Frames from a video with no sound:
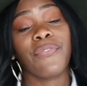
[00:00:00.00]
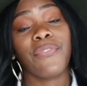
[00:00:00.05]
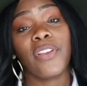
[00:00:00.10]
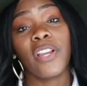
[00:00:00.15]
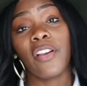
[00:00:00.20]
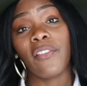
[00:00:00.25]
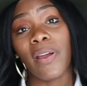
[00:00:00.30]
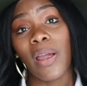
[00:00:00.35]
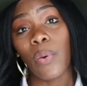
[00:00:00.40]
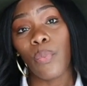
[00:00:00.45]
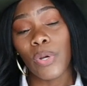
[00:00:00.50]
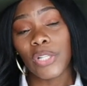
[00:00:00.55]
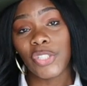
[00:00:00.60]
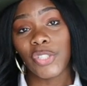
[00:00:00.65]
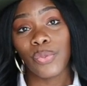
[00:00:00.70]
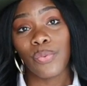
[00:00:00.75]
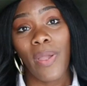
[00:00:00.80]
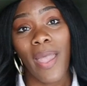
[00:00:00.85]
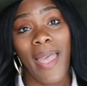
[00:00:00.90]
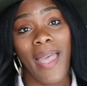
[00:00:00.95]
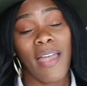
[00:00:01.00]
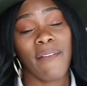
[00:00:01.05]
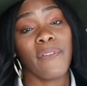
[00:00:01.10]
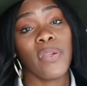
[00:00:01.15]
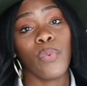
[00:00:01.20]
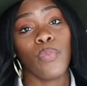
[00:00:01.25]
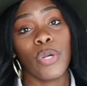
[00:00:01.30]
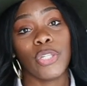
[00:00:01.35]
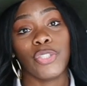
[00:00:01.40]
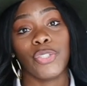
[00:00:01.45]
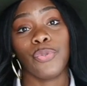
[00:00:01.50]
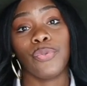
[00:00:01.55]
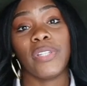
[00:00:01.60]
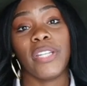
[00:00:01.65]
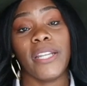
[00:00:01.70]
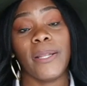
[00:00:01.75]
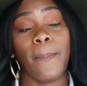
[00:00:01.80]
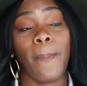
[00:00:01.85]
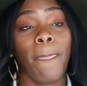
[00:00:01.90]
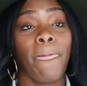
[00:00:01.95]
figure out what you have and what you
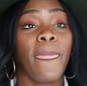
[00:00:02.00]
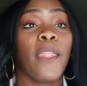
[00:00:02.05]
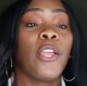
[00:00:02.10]
need.